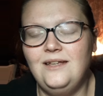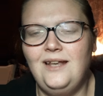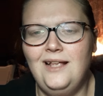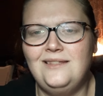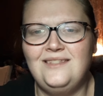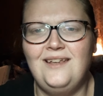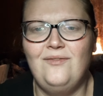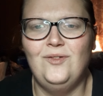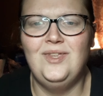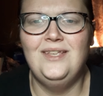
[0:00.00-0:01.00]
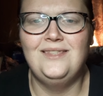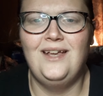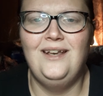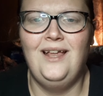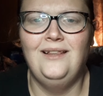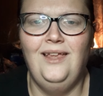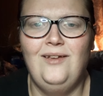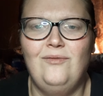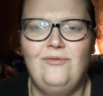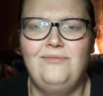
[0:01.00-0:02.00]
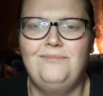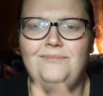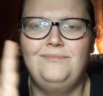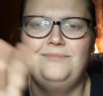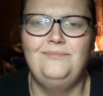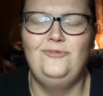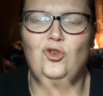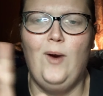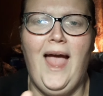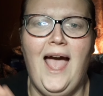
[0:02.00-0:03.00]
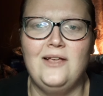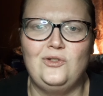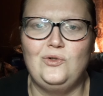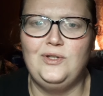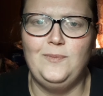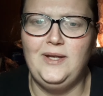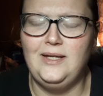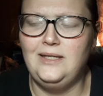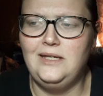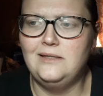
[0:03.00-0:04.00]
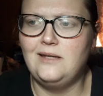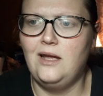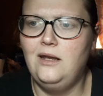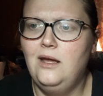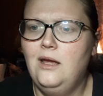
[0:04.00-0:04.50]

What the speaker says: It had stuff on the inside. It had like grass or something in the inside.